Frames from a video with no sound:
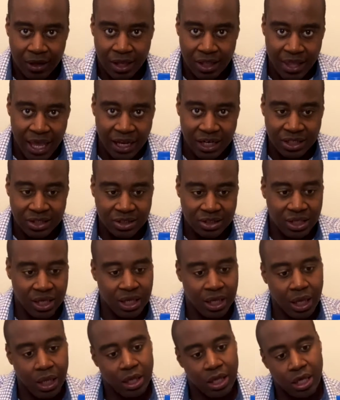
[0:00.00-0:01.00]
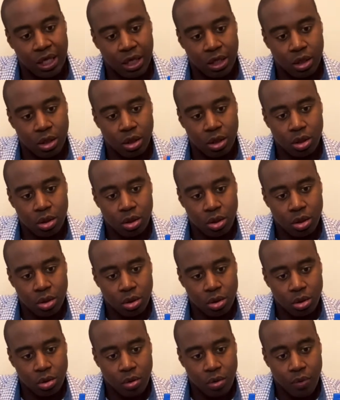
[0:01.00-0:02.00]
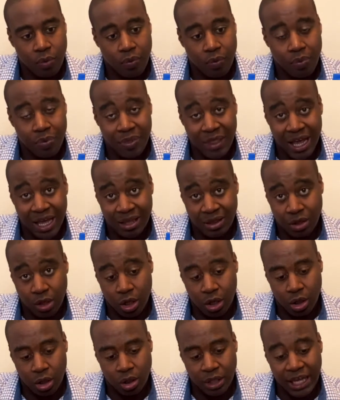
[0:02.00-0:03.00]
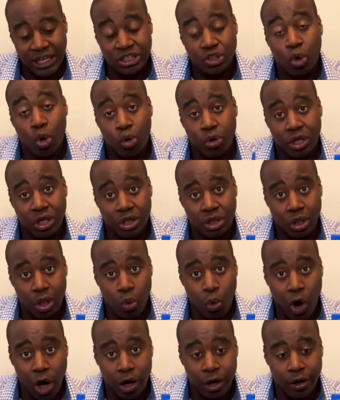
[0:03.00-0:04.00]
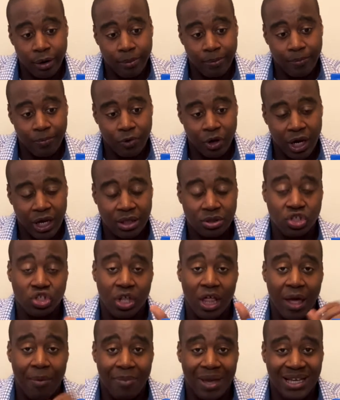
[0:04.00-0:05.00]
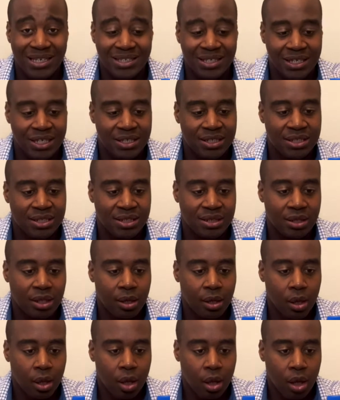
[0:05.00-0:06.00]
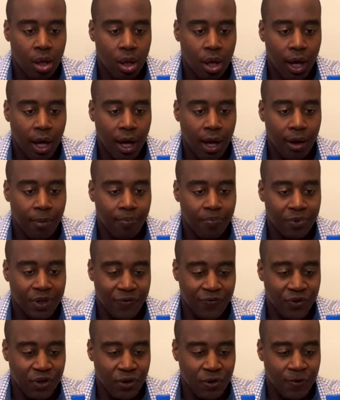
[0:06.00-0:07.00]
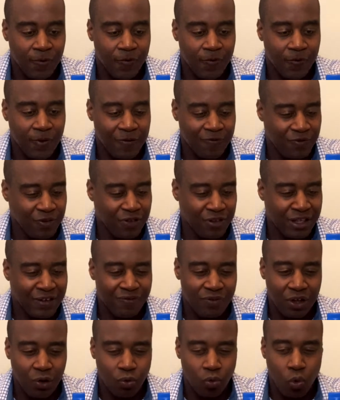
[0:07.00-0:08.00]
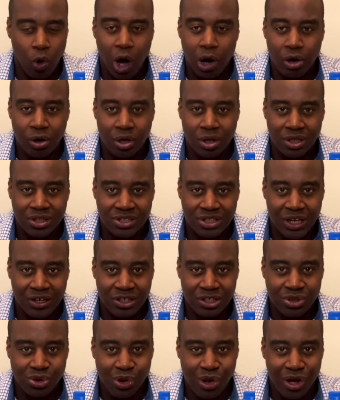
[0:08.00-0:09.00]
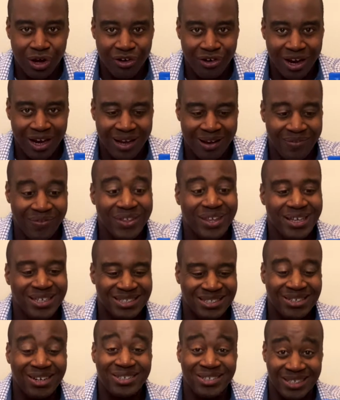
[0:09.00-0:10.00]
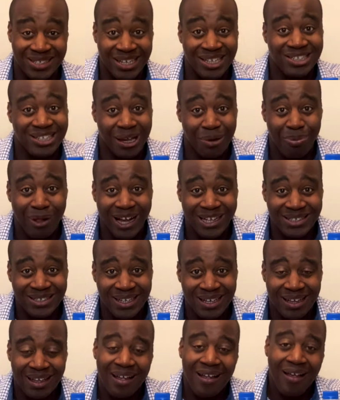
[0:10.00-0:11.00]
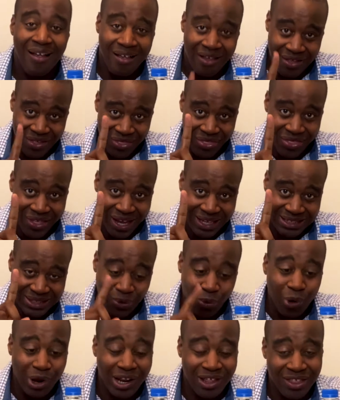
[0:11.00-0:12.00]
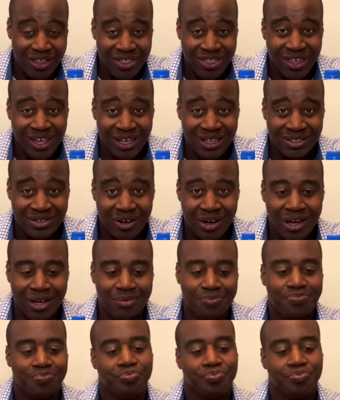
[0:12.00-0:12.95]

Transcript: that is in that that's holding the water, right? So that makes this, if you leave the water in the sun too long, right, it starts to taste like plastic. That's one of the things, right?